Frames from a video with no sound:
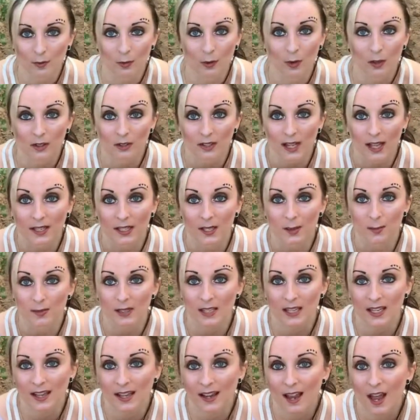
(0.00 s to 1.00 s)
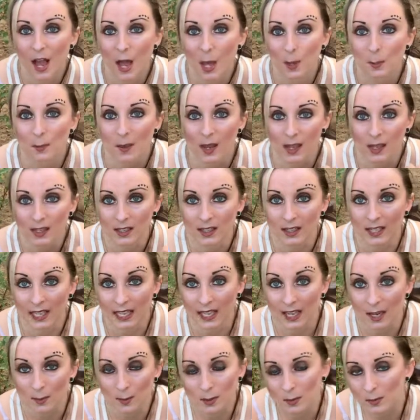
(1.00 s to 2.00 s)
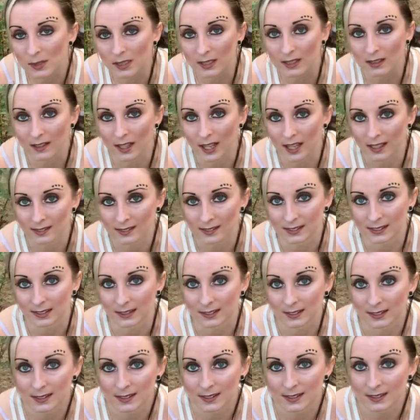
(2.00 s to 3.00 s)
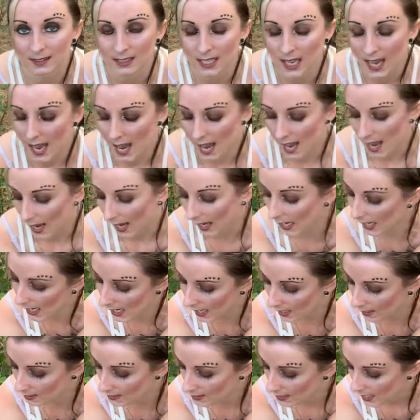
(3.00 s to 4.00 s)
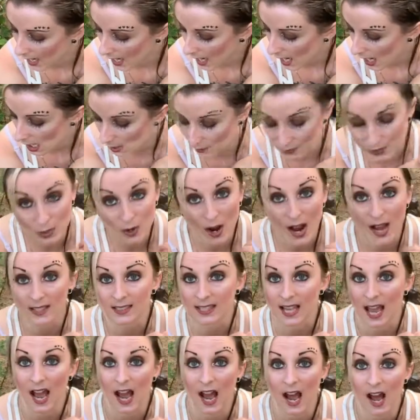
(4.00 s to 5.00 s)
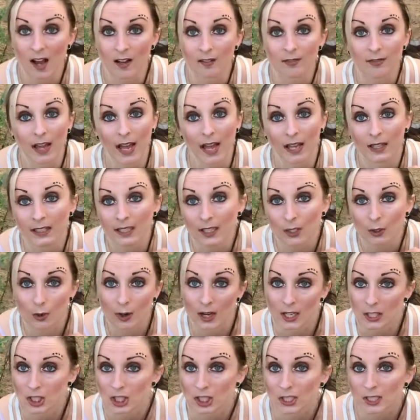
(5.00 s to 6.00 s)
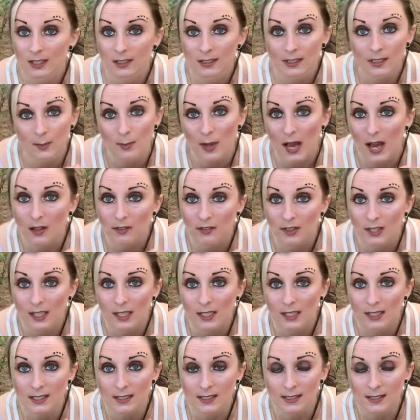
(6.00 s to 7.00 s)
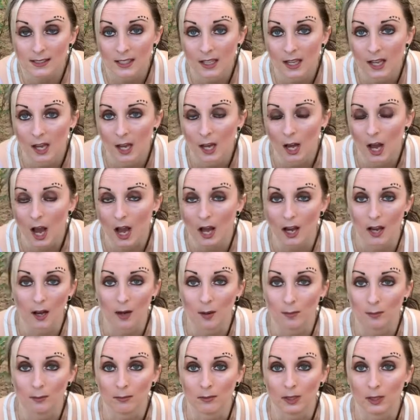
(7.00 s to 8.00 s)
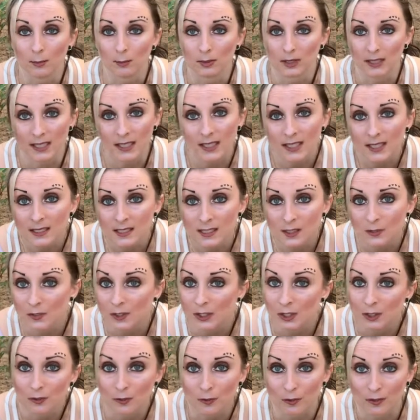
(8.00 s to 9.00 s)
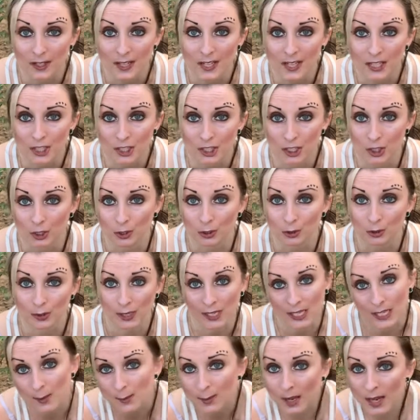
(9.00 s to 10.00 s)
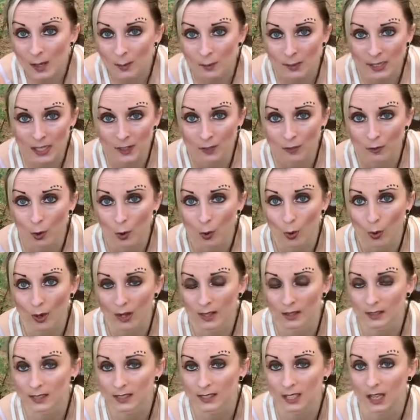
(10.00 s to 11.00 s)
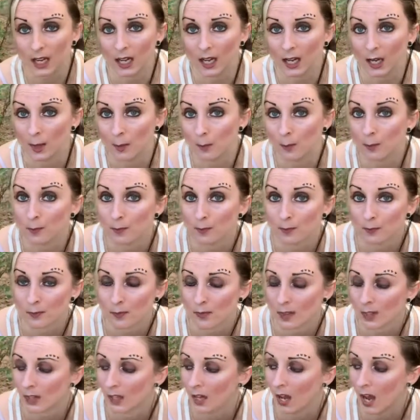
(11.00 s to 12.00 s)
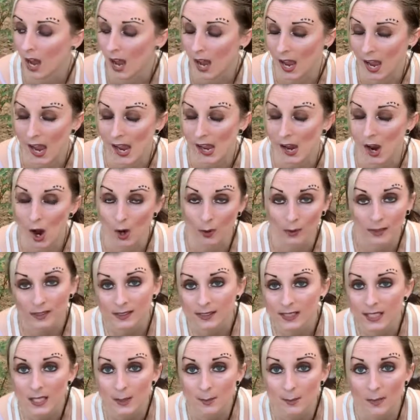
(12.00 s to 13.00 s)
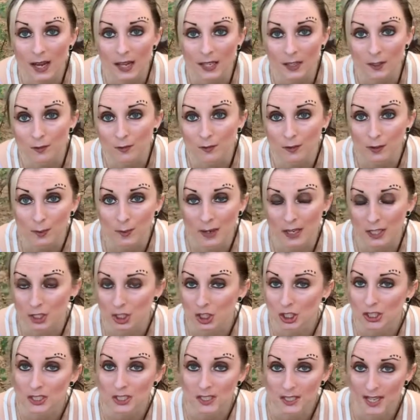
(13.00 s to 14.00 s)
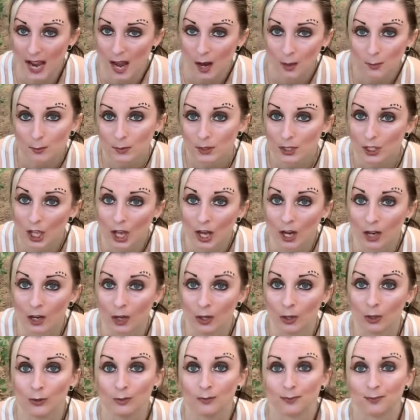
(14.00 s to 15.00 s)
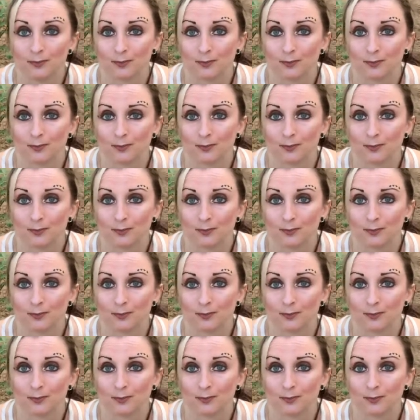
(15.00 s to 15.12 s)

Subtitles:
for letting me make chamomile essence. And if you guys have any questions about this, please feel free to email me, of course. I always keep my information down below